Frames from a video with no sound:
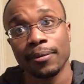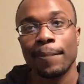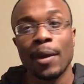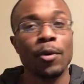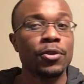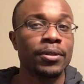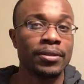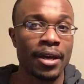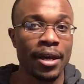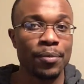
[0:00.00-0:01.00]
Now, most of the
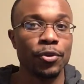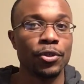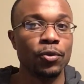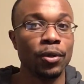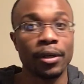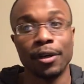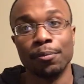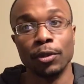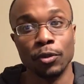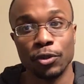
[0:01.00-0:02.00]
time when you look up
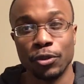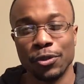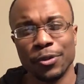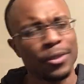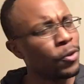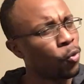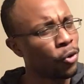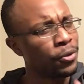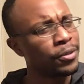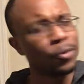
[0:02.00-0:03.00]
Blue Chew, you'll see the
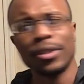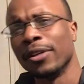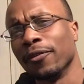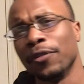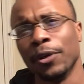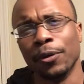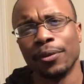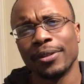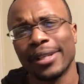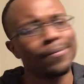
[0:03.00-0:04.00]
word sildenafil,
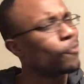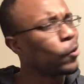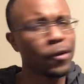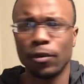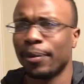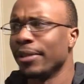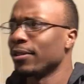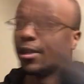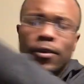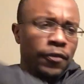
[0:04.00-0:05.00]
like all over the place,
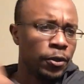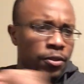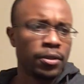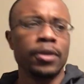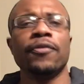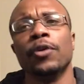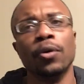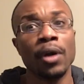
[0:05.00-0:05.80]
sildenafil, sildenafil.